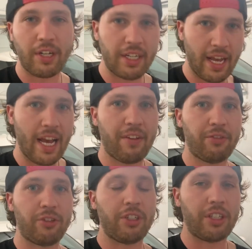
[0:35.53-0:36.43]
after,
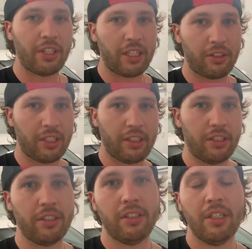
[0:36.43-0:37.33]
so you can like click
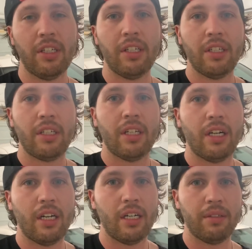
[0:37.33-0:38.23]
the
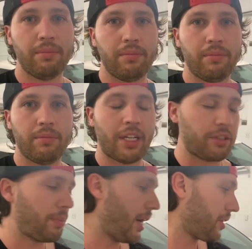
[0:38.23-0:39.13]

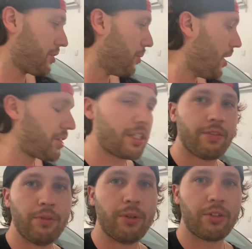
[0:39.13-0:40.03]
text box to watch it if
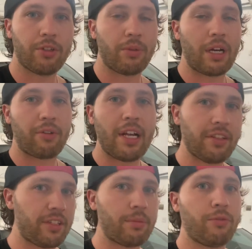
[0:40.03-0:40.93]
you want. So I ran
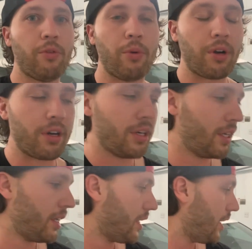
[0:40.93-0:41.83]
this thing before.
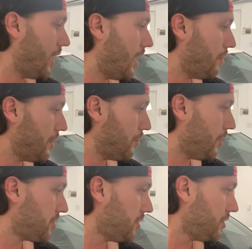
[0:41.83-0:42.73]
It
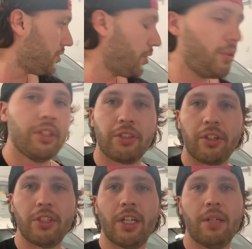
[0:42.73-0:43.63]
wasn't totally
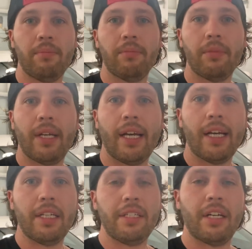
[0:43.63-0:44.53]
turned up,
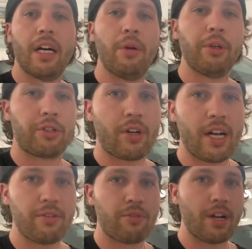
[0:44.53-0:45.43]
and we
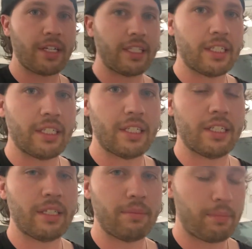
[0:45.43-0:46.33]
tried running it
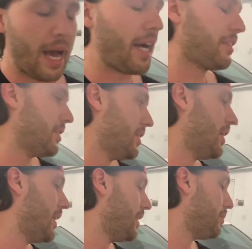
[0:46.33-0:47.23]
back
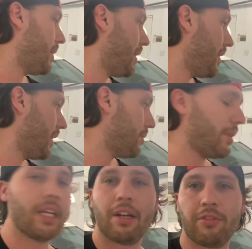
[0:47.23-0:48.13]
tonight, but I think it
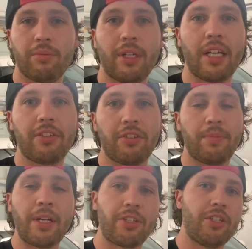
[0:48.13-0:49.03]
might have some kind of
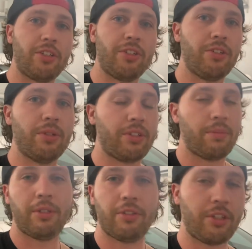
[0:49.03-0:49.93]
suspension issue or
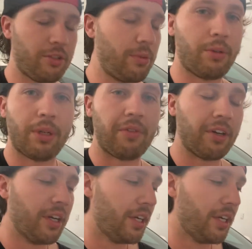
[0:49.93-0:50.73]
something's adjustment or whatever.